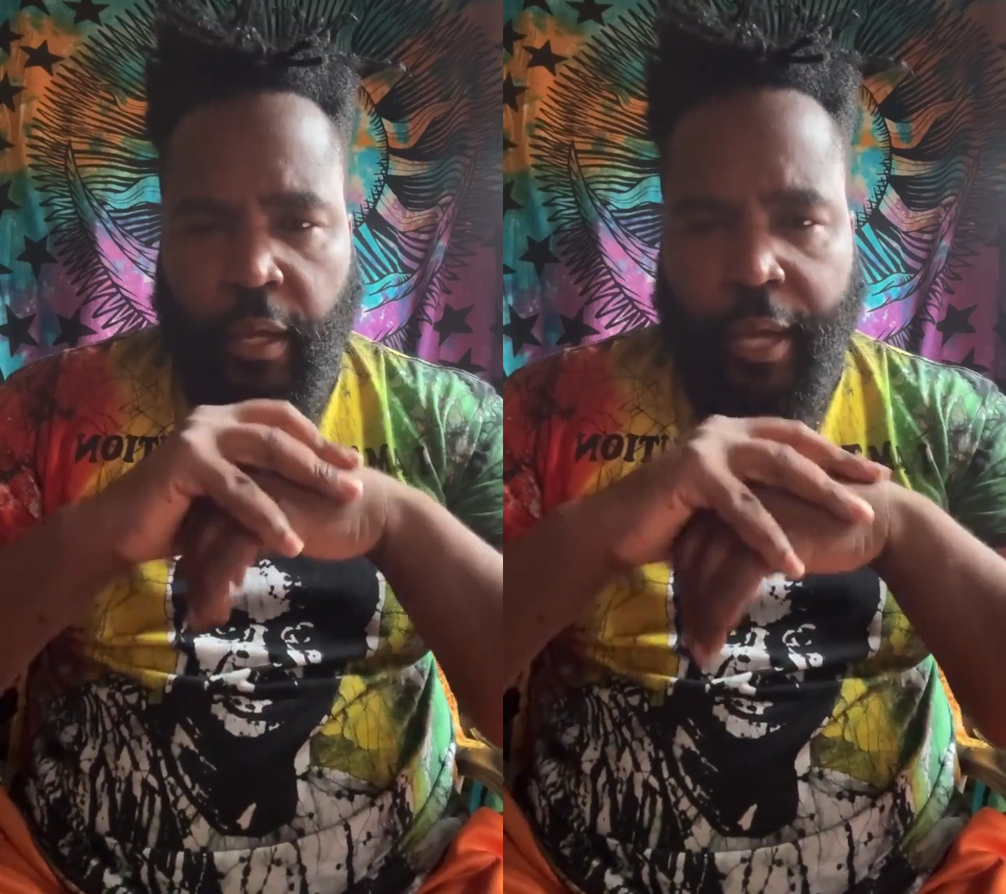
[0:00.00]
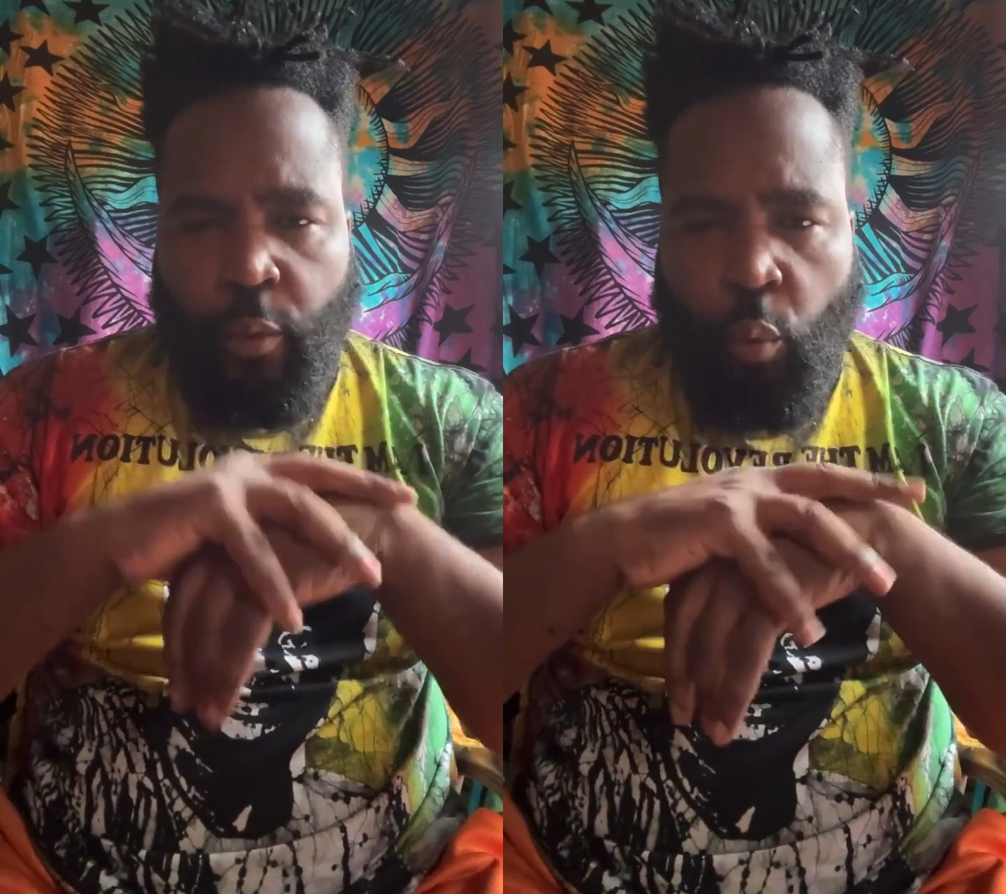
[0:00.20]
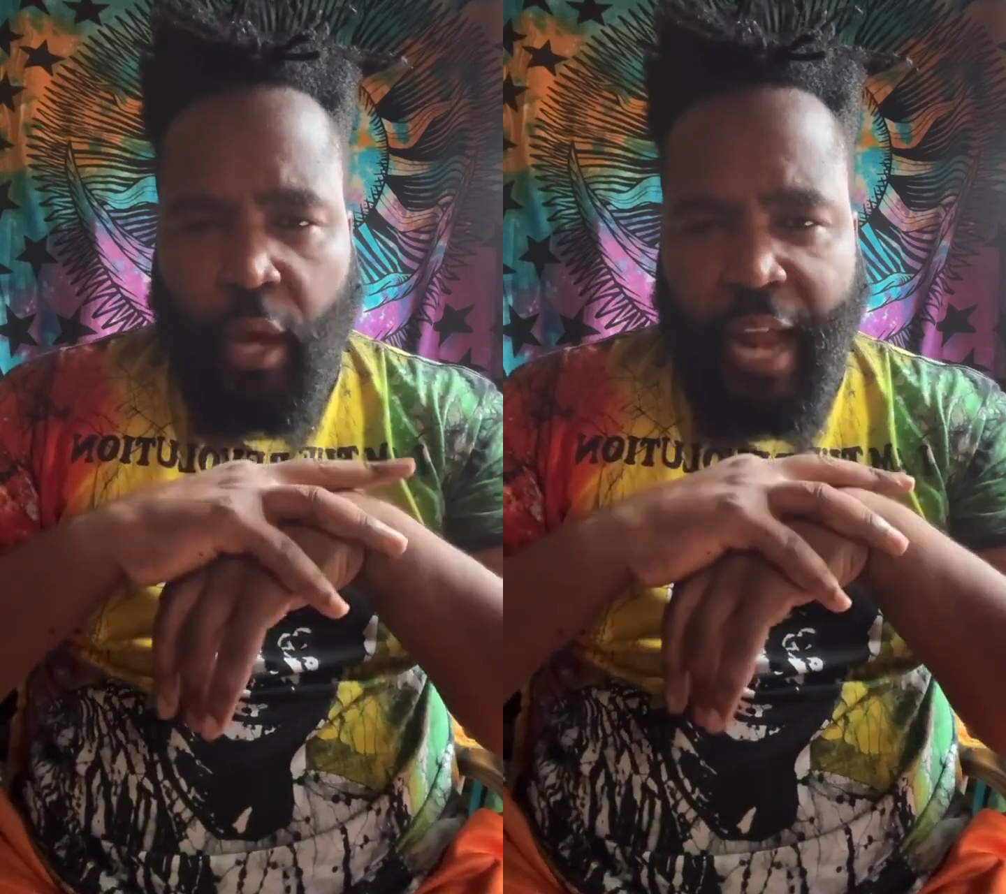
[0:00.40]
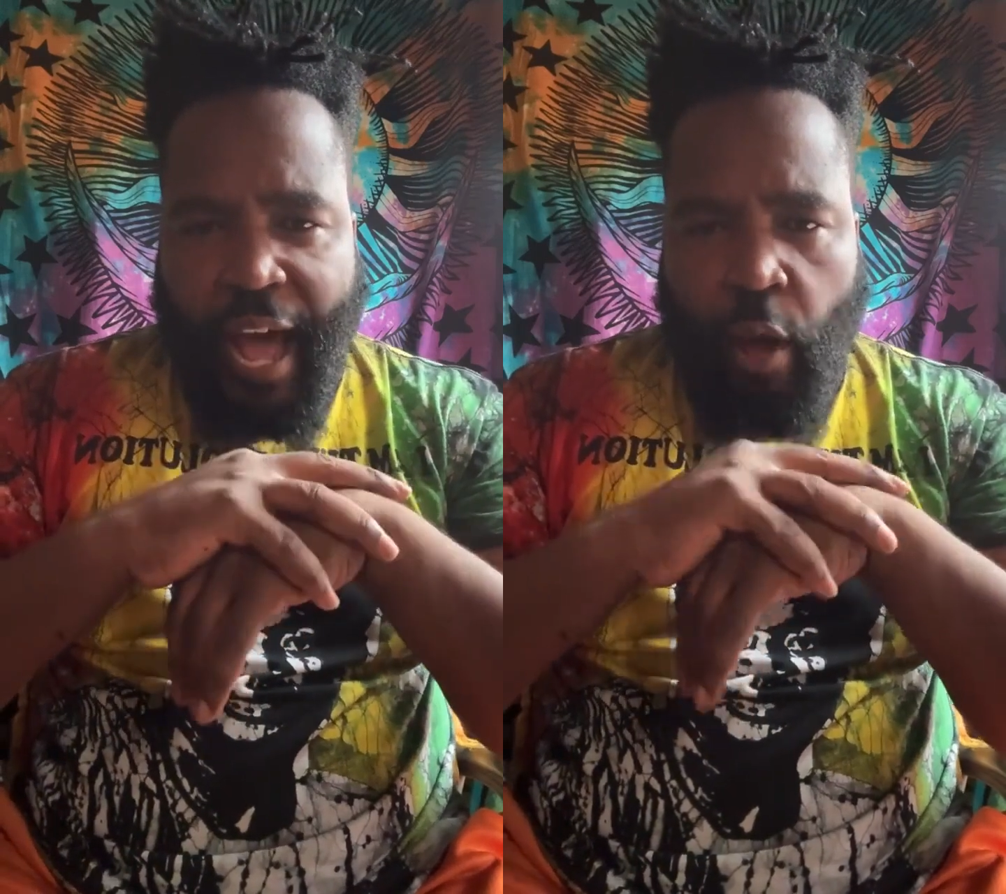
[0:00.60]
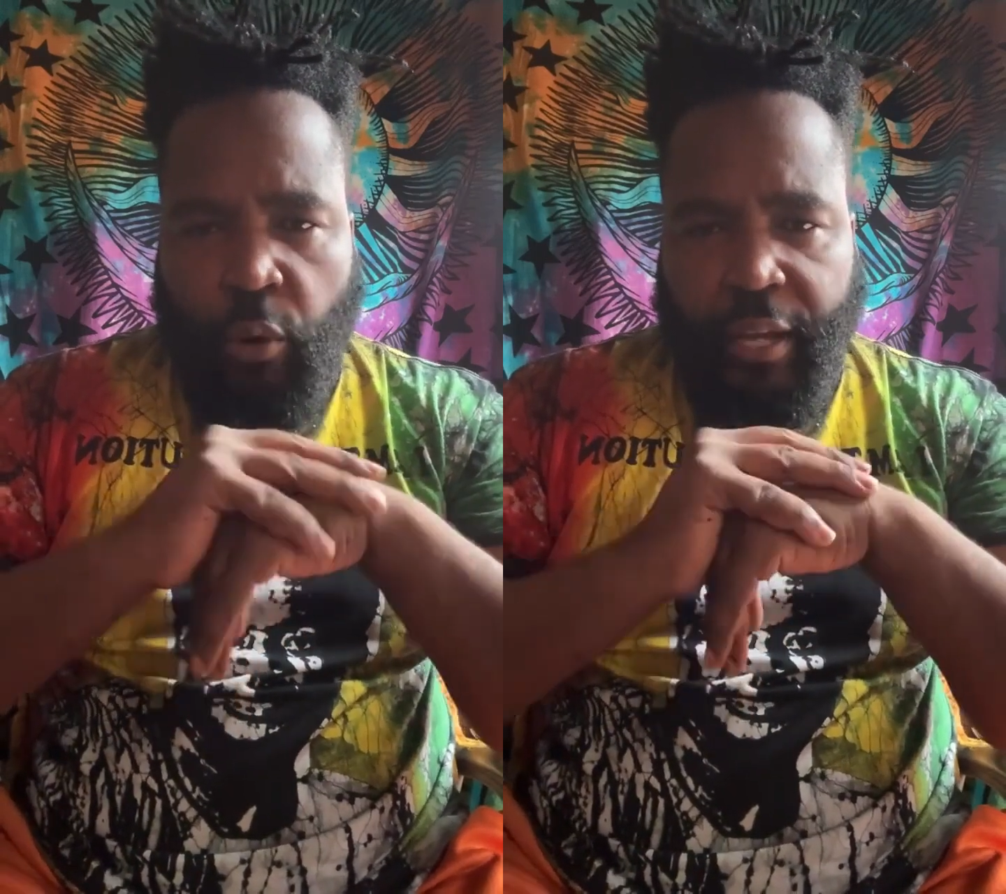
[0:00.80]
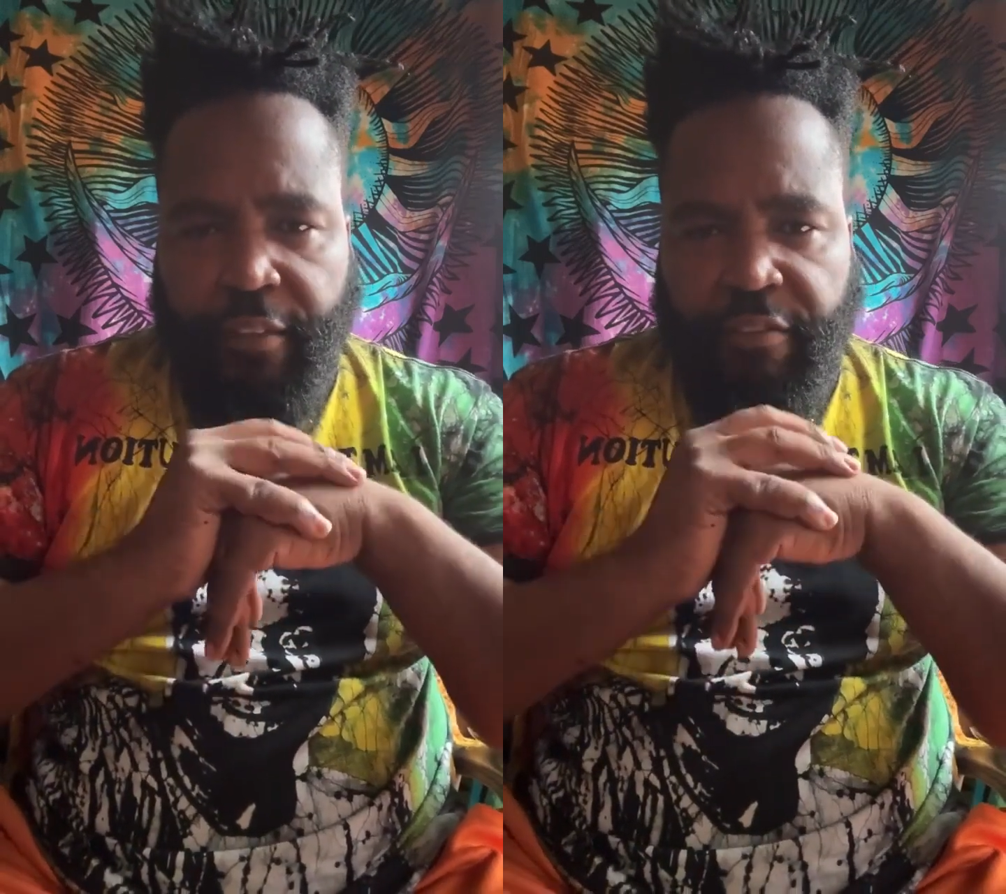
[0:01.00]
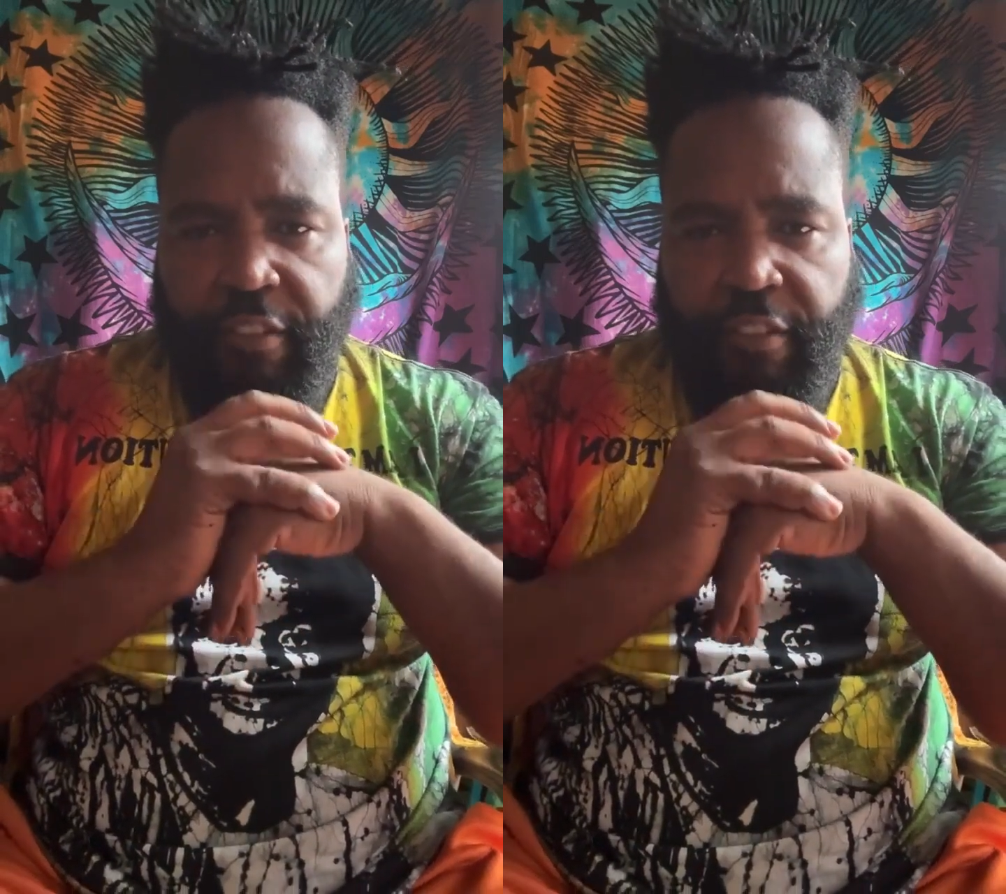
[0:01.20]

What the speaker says: In 1 hour and